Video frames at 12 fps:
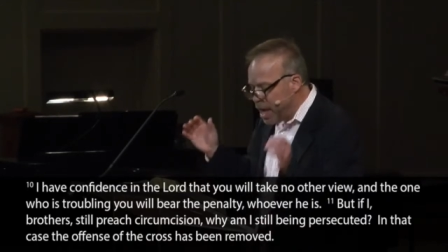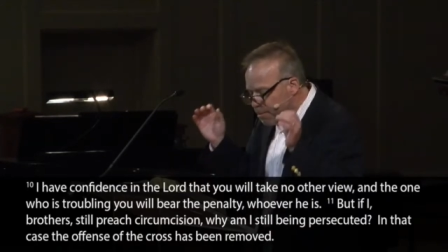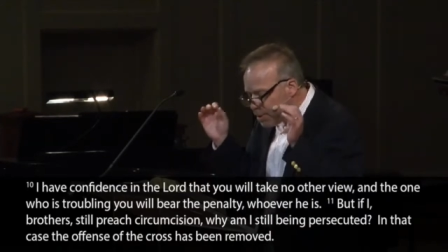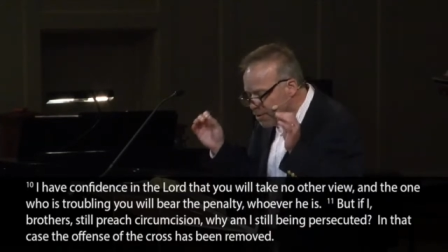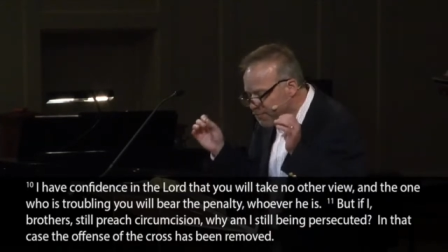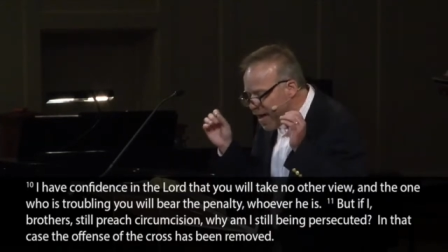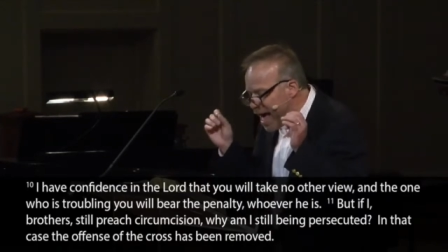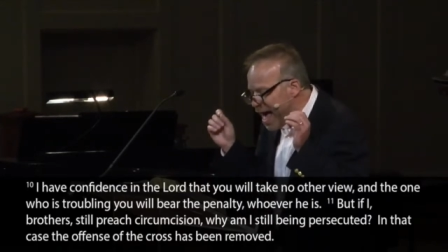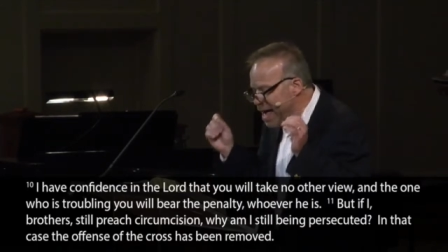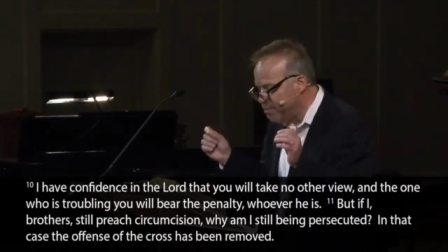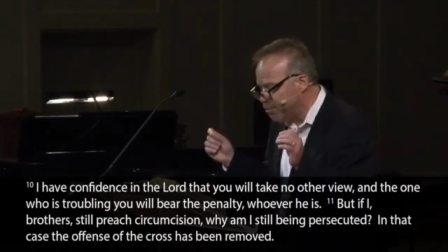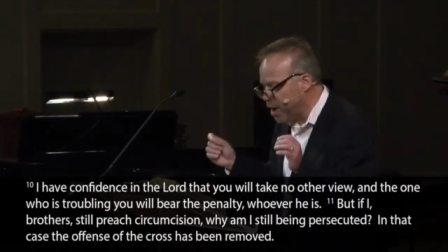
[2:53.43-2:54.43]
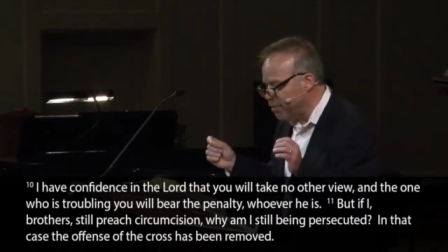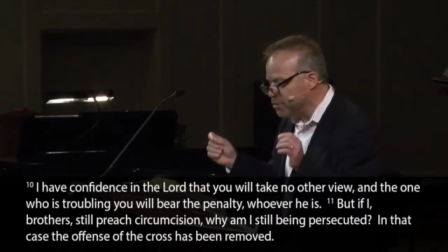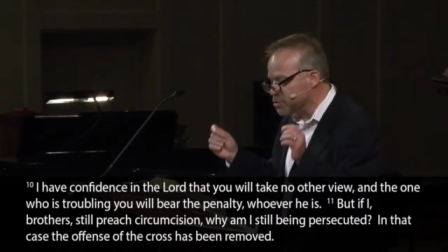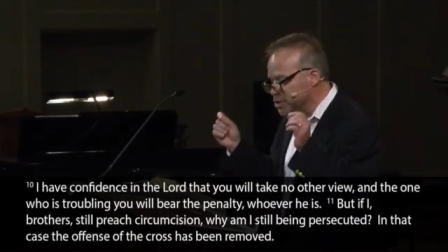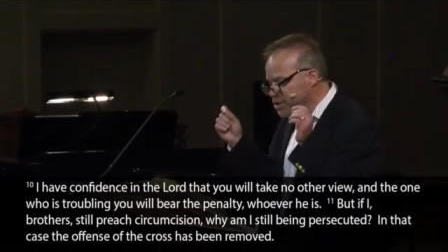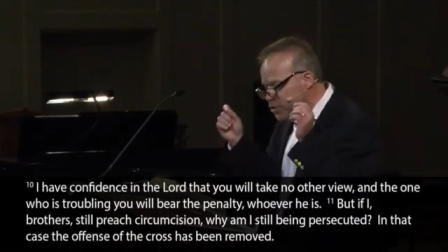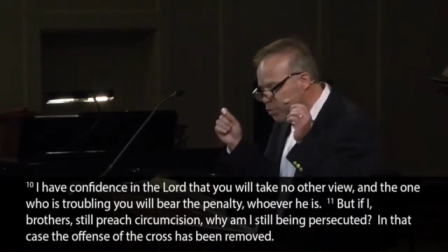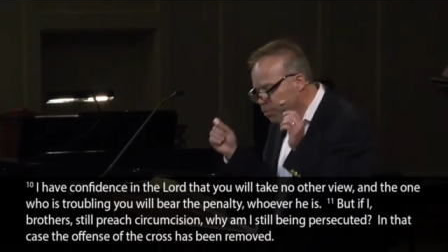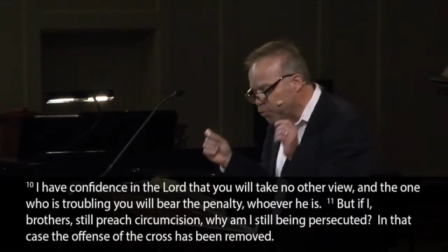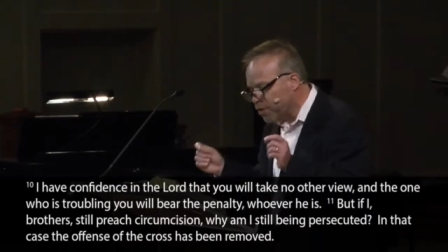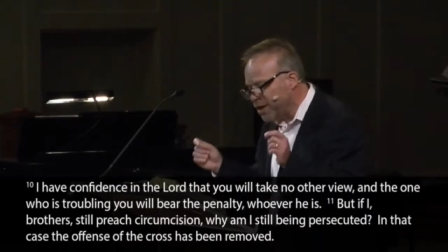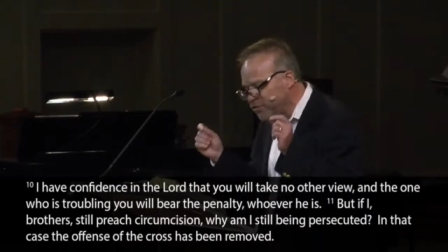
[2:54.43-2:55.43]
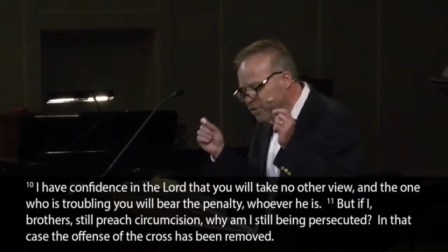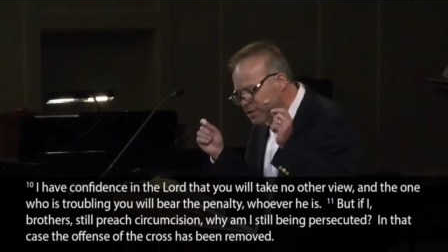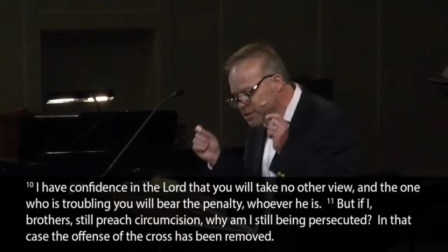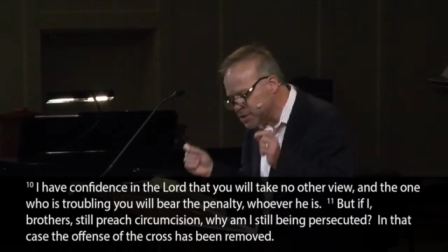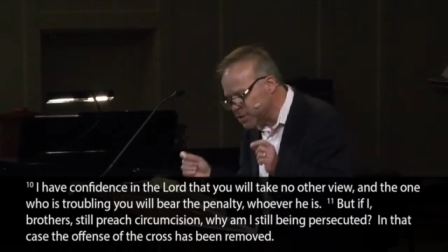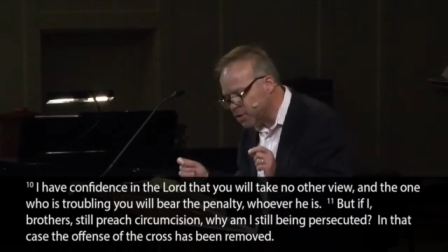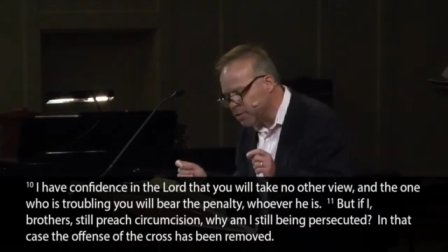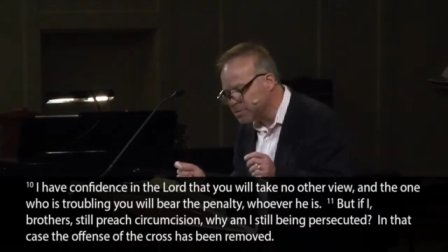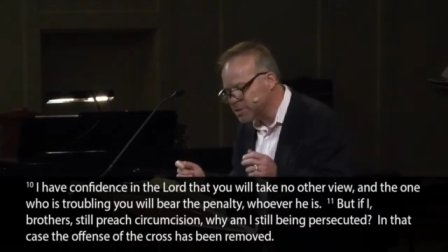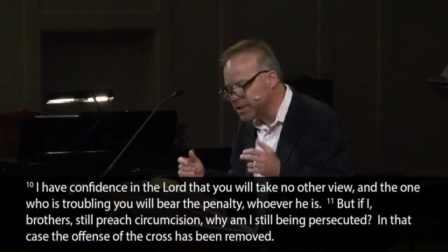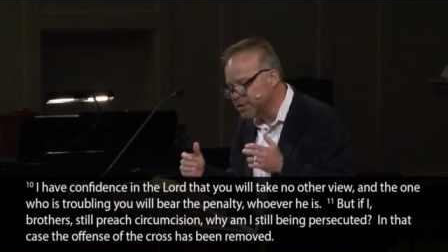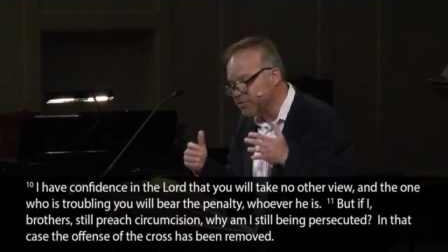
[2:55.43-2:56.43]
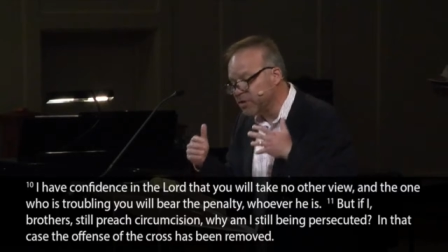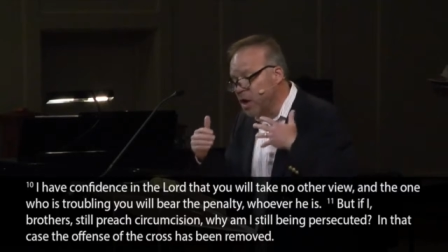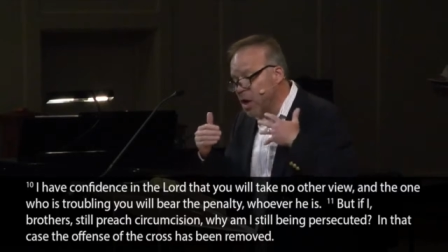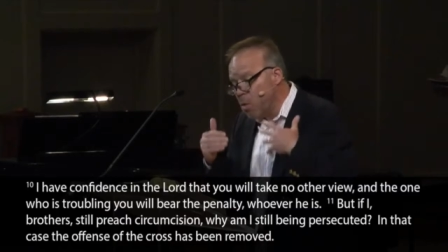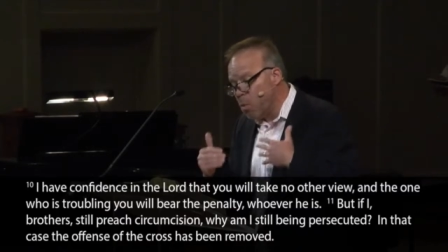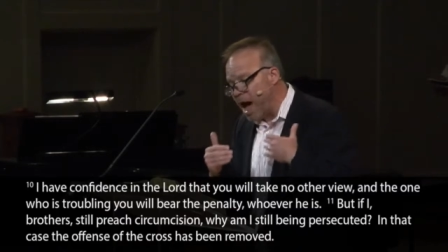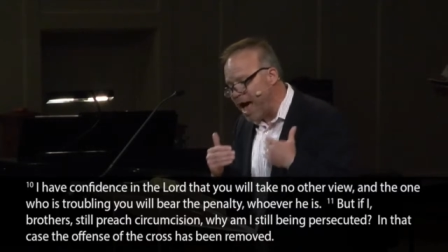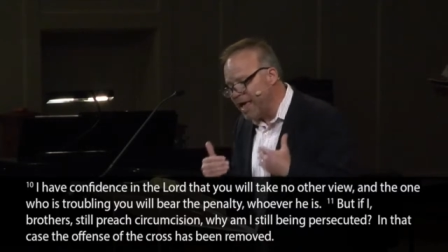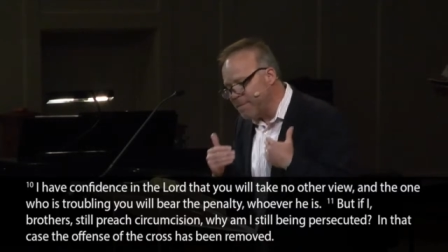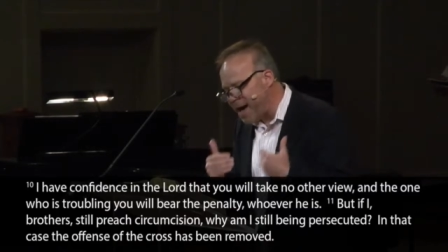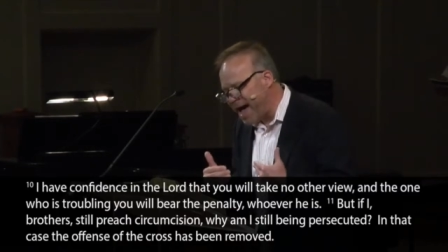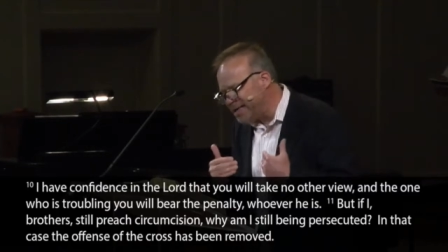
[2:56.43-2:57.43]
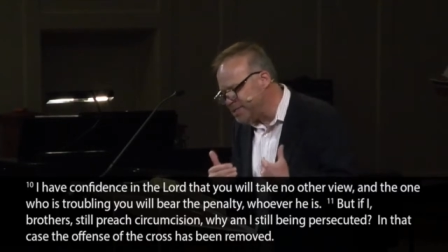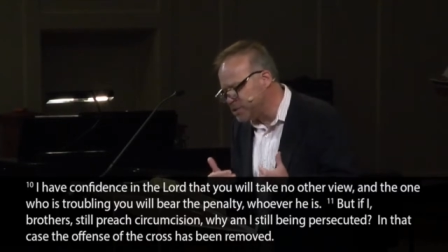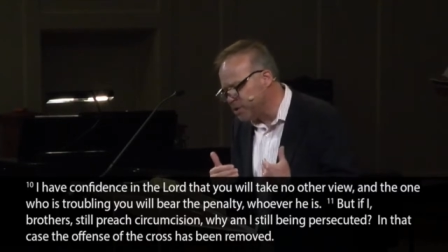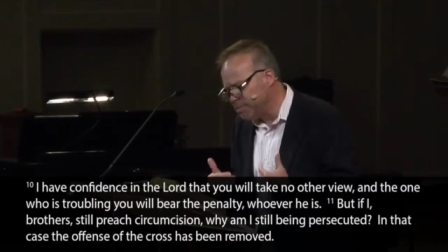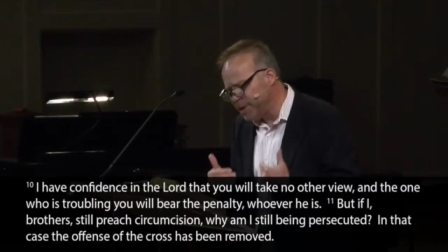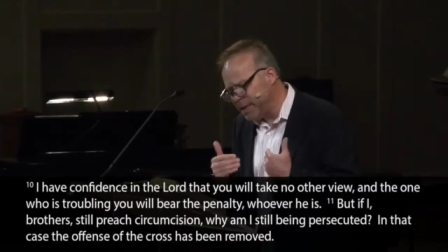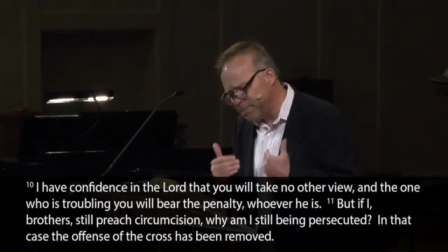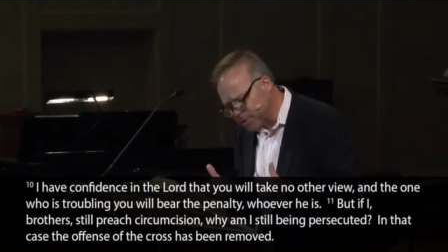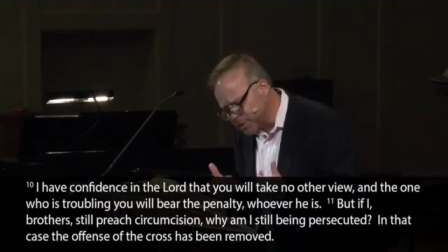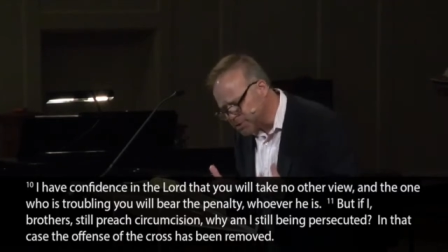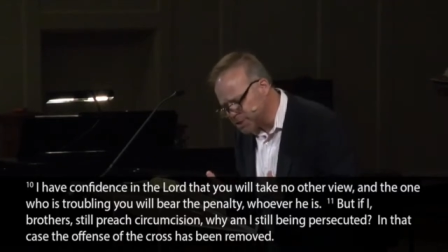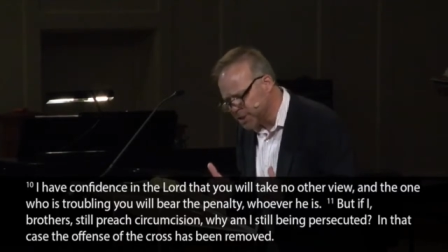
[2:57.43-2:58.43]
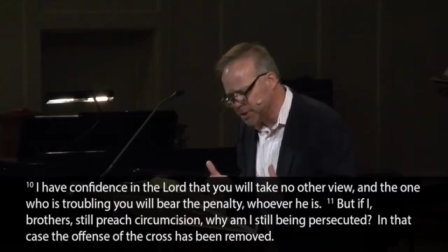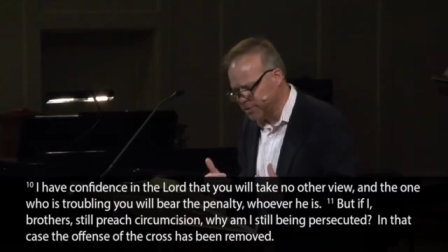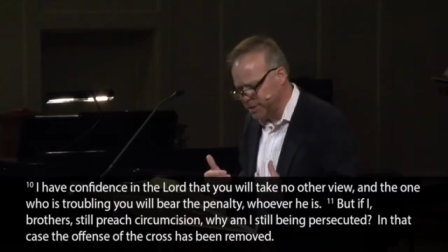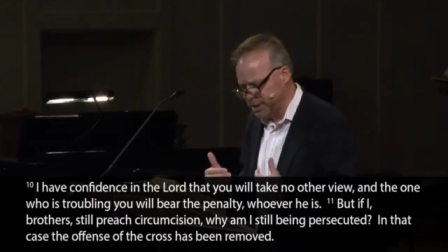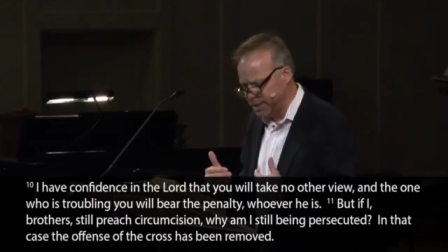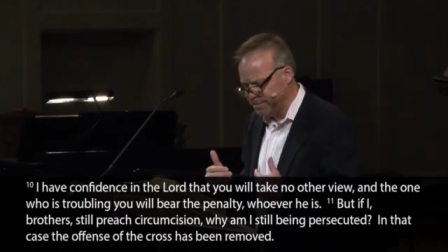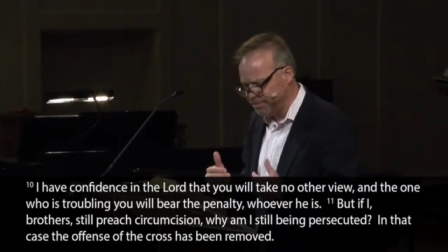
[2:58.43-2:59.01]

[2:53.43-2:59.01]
But if I, brothers, still preach circumcision, why am I still being persecuted?